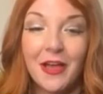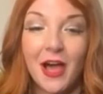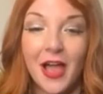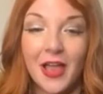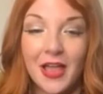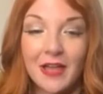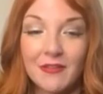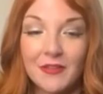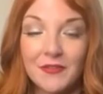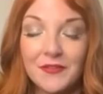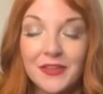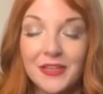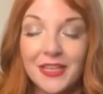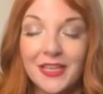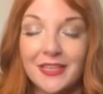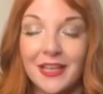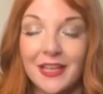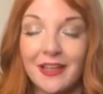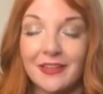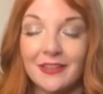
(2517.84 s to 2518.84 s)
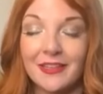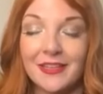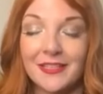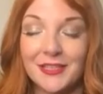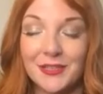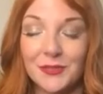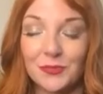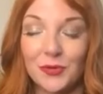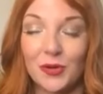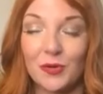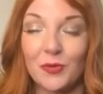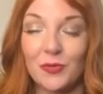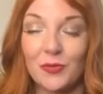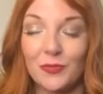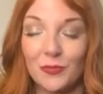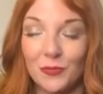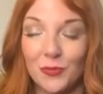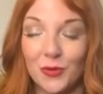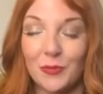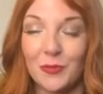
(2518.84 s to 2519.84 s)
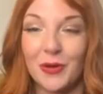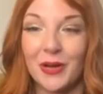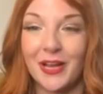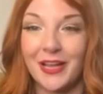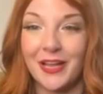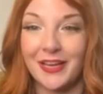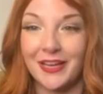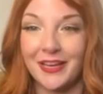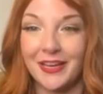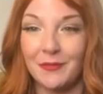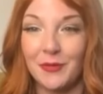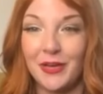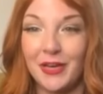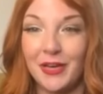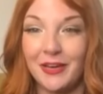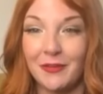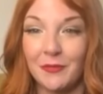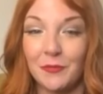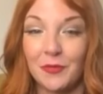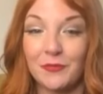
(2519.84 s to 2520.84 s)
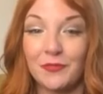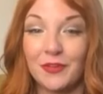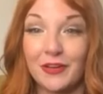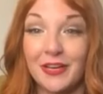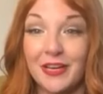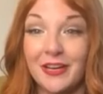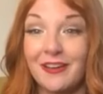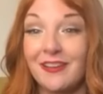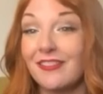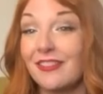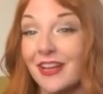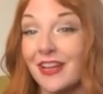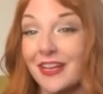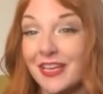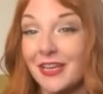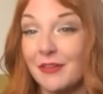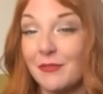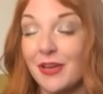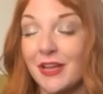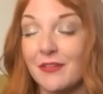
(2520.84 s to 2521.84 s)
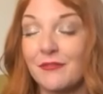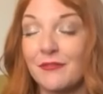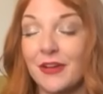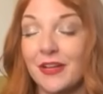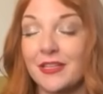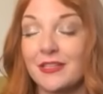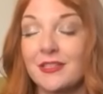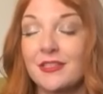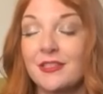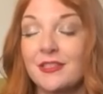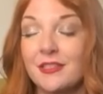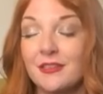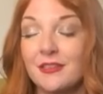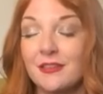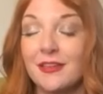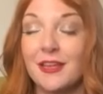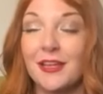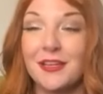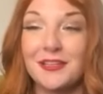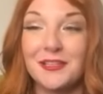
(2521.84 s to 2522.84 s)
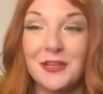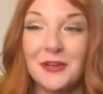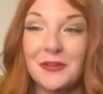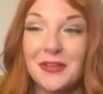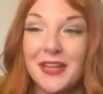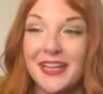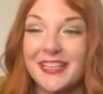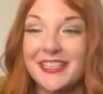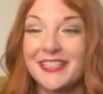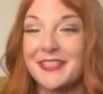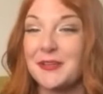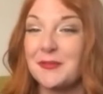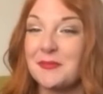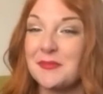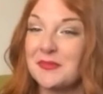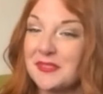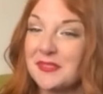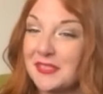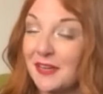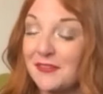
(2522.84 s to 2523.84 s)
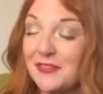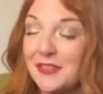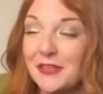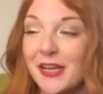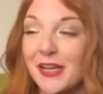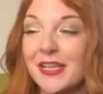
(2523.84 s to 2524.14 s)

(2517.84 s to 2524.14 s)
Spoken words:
I have a feeling that this is where we're headed. We were very lucky. We had friends donate some stuff to